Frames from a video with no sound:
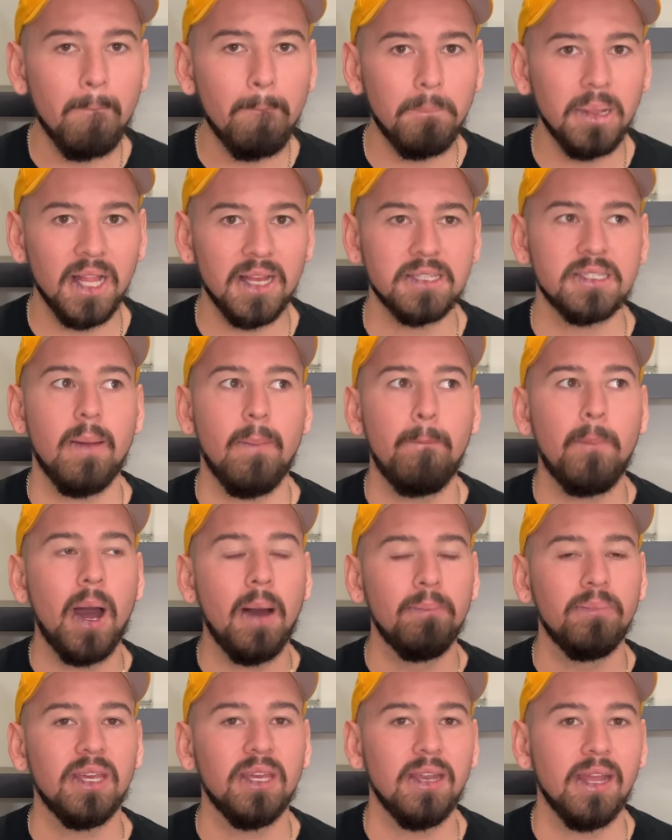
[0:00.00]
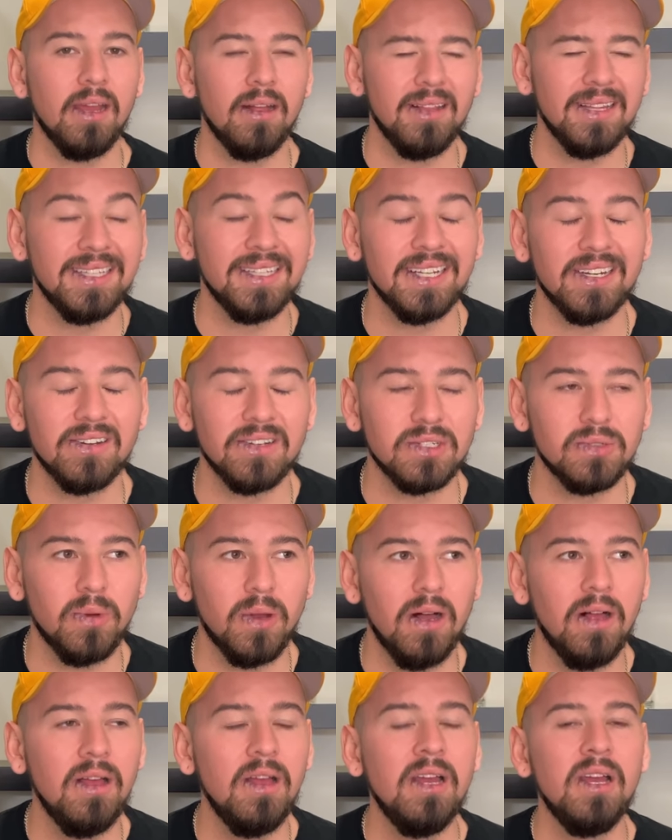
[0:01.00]
Plus a pumpkin ale in there as
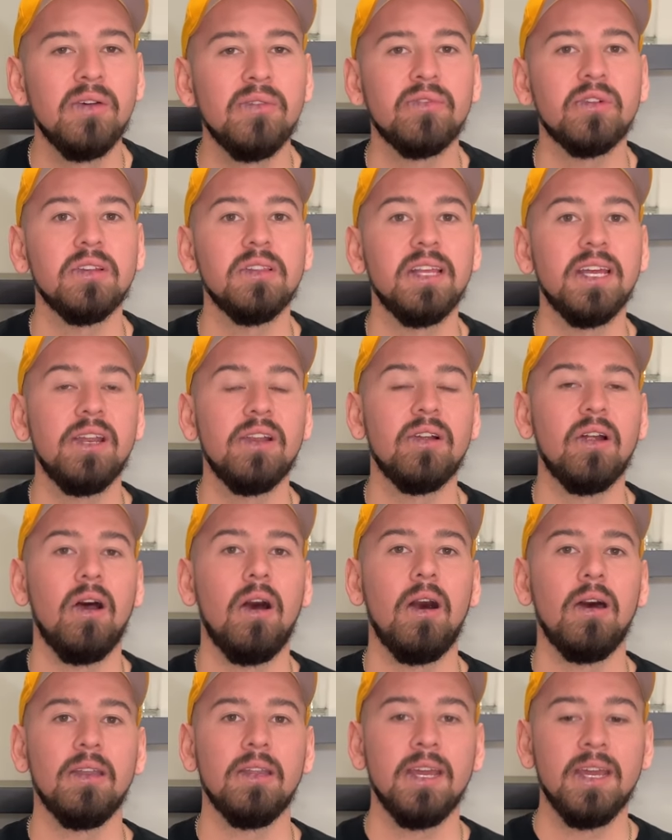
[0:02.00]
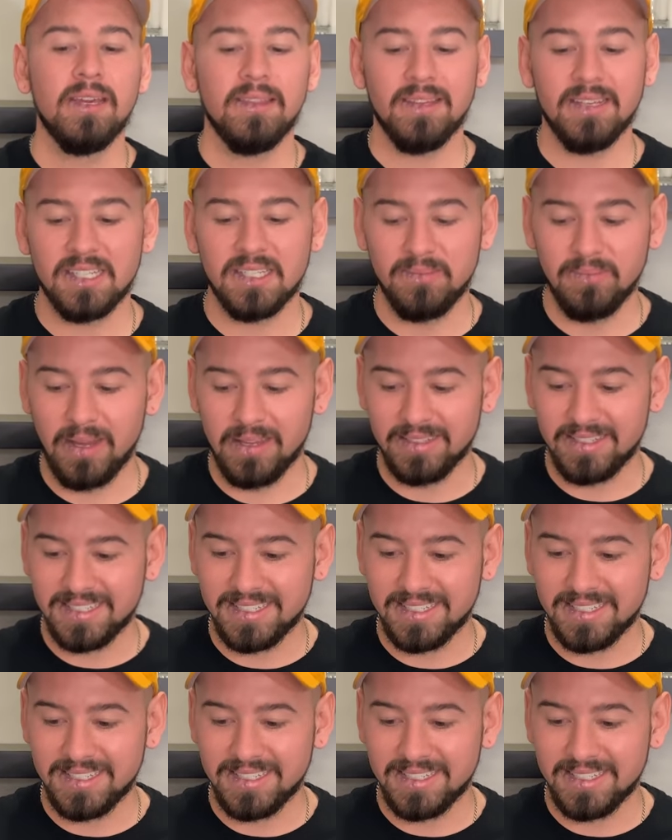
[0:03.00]
well for later on this month.